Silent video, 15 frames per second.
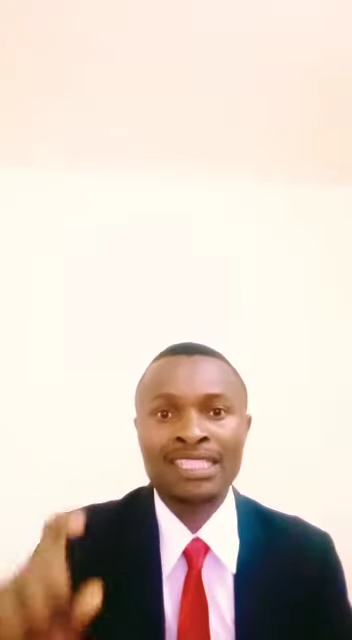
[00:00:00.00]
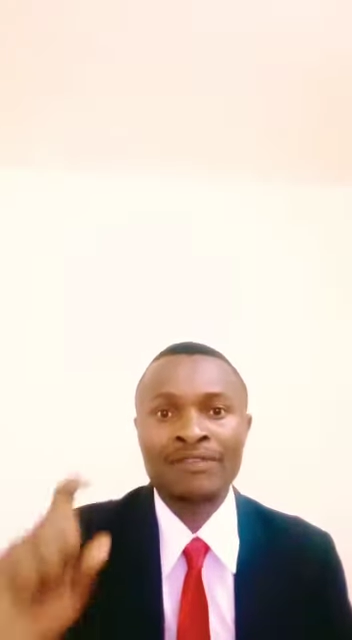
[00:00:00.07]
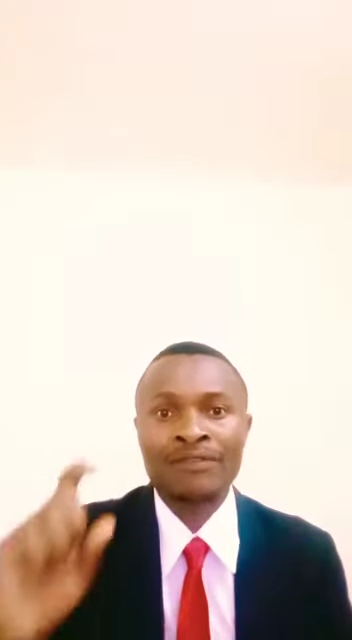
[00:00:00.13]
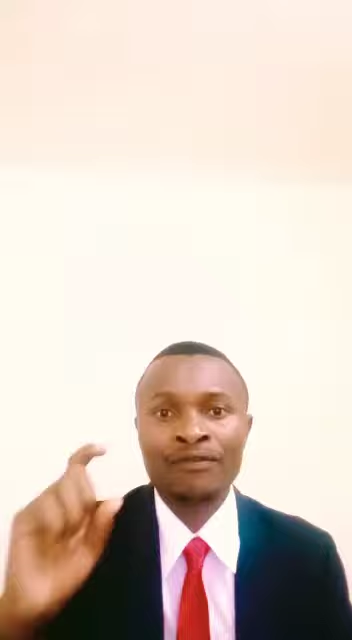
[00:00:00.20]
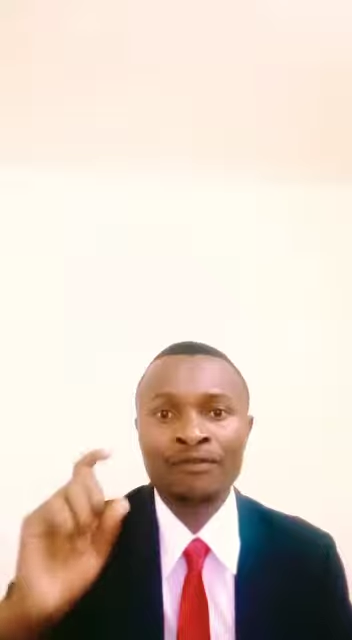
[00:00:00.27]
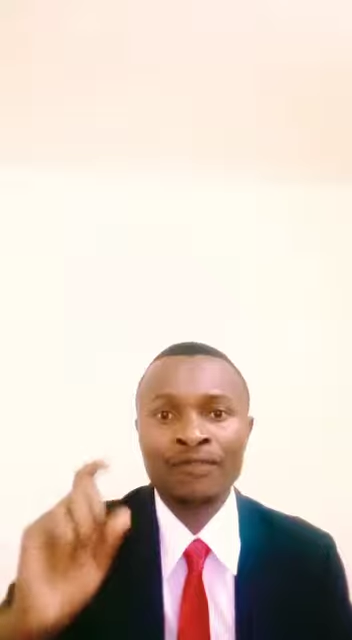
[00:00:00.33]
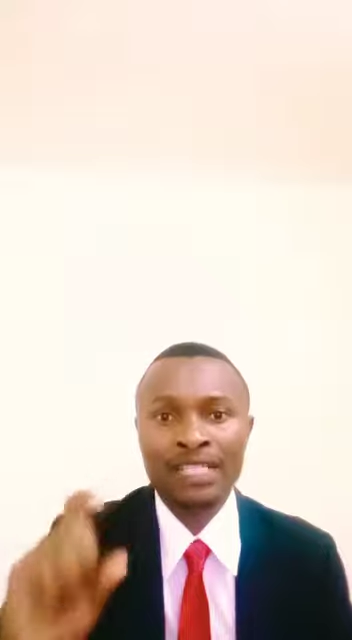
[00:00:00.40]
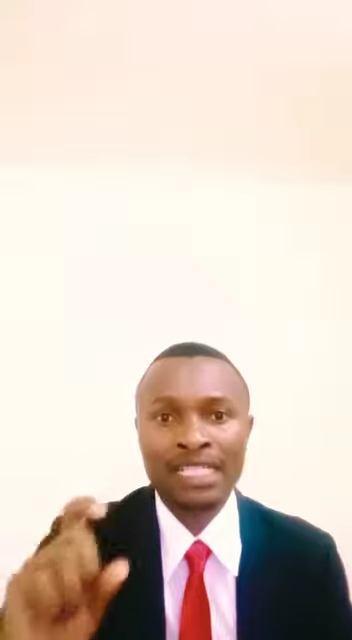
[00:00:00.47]

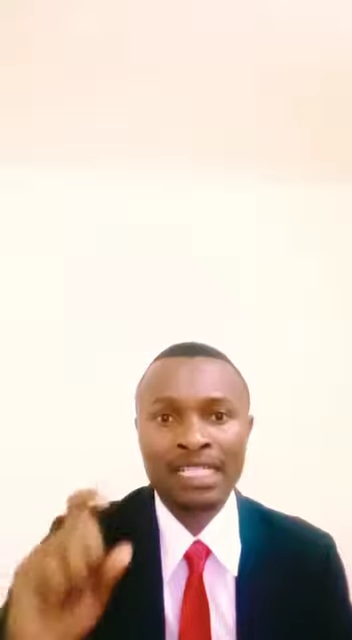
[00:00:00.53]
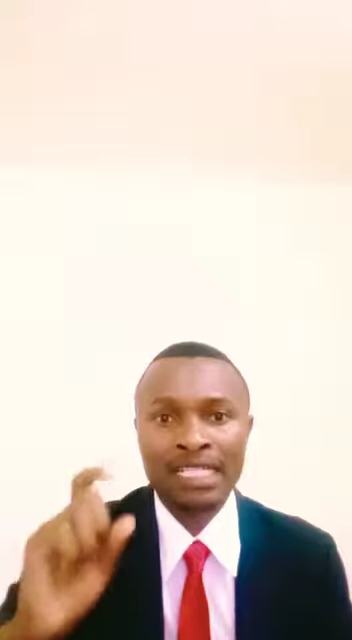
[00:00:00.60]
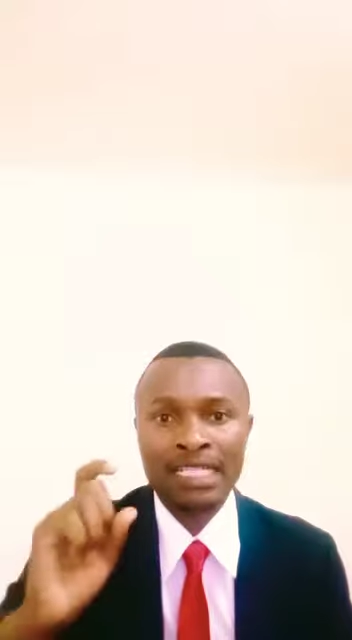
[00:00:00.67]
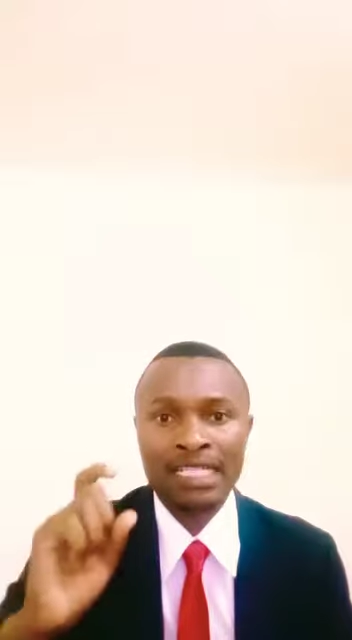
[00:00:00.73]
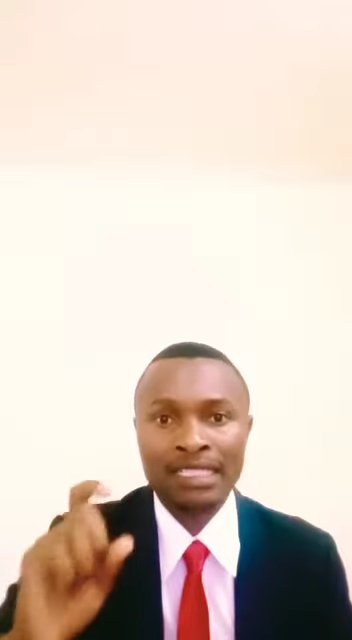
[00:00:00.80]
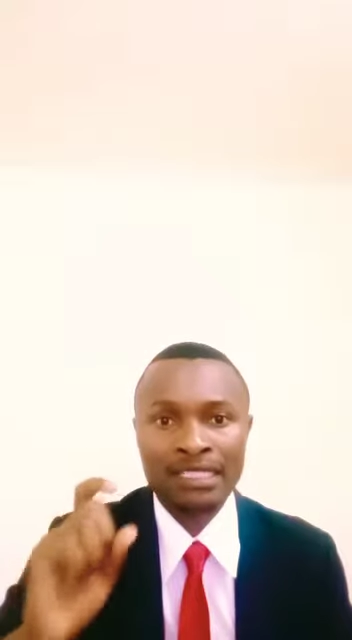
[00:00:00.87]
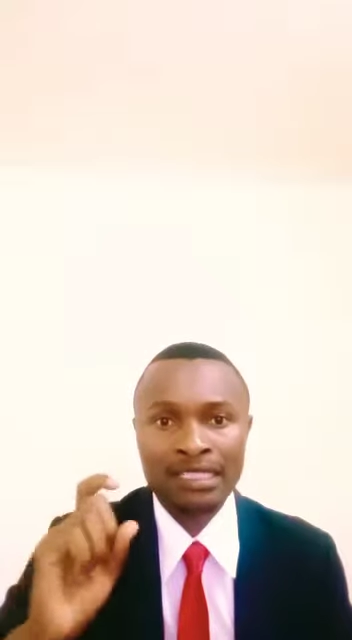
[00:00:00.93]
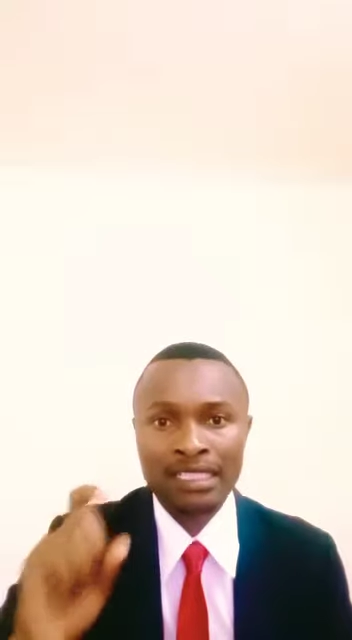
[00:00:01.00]
very
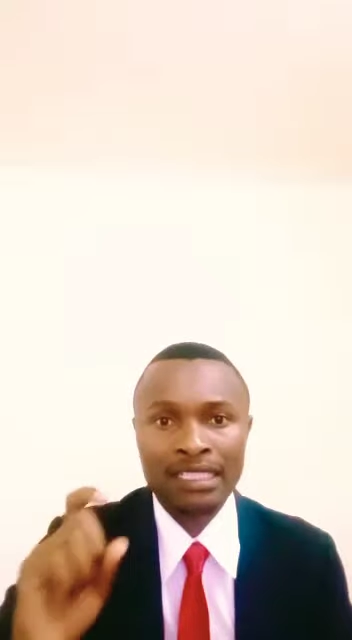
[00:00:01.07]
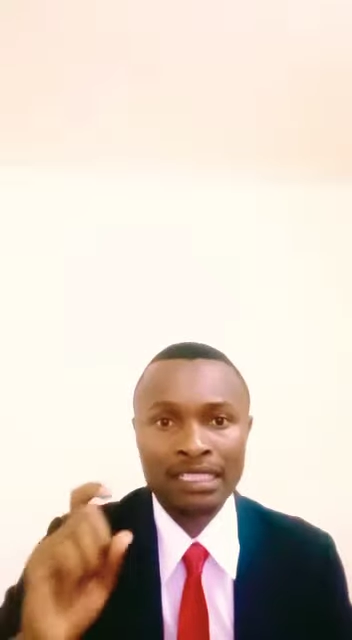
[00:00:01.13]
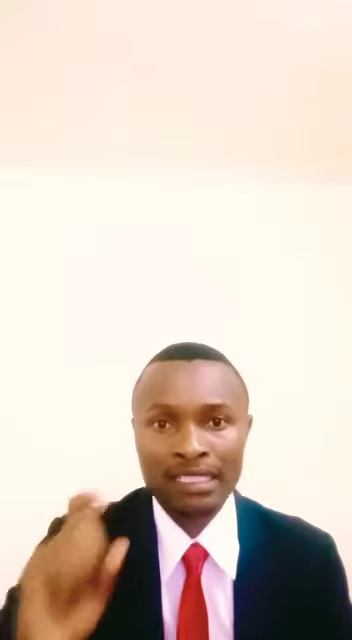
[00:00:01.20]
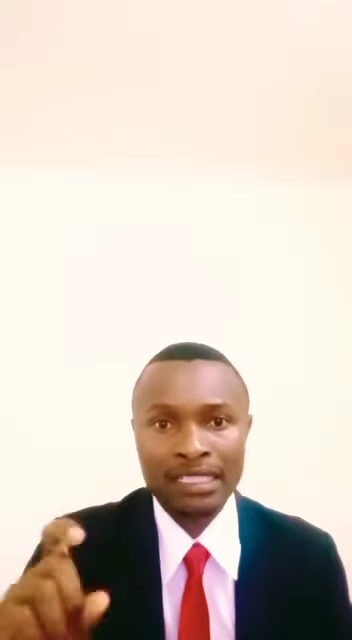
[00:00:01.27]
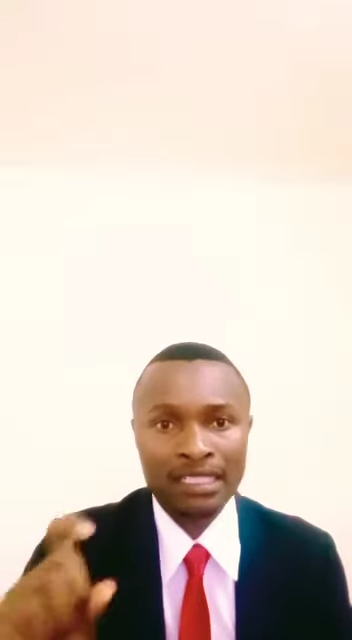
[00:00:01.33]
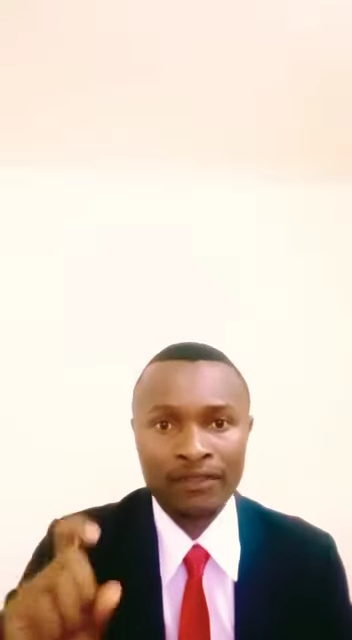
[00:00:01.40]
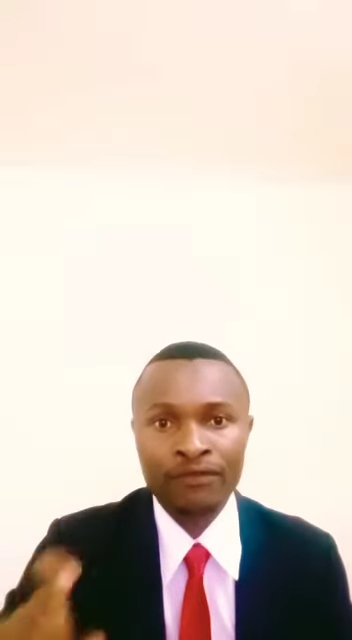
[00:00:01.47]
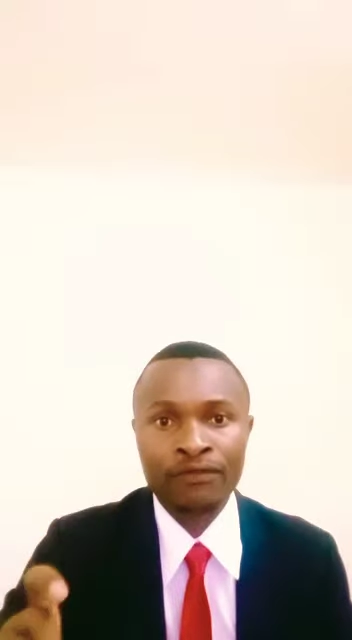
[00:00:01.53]

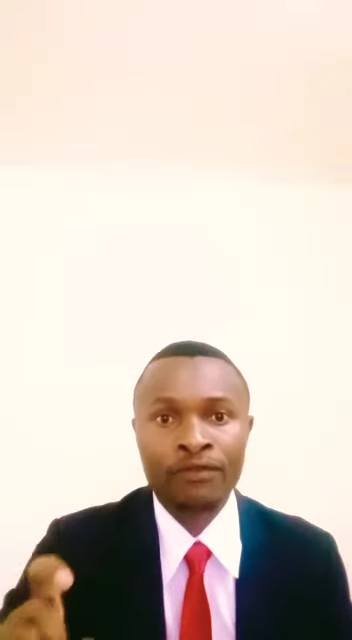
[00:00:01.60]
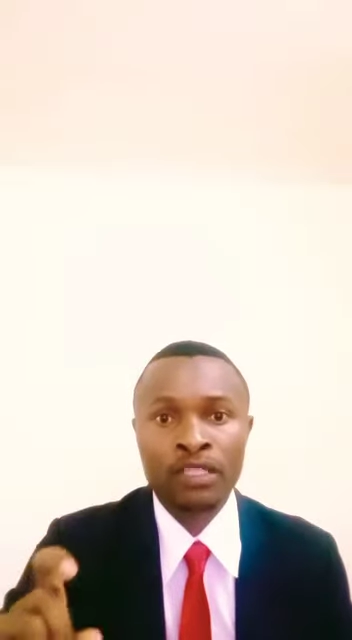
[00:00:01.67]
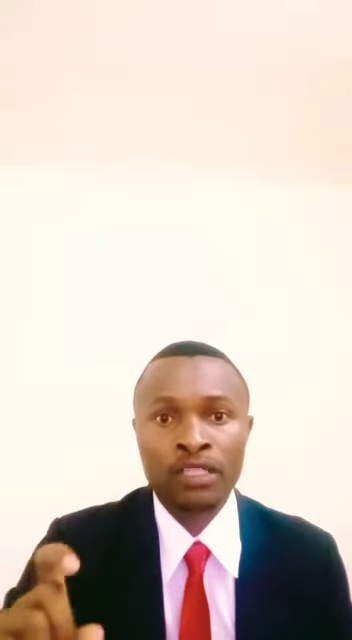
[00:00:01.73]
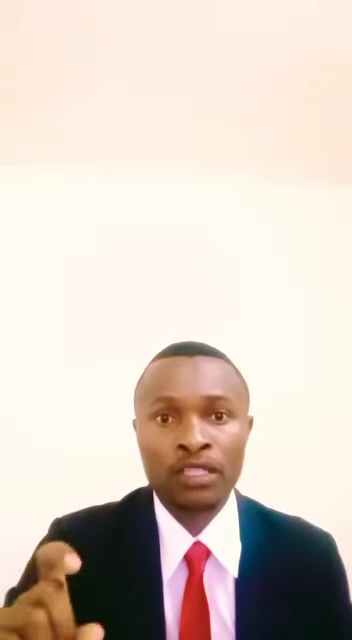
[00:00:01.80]
distinctive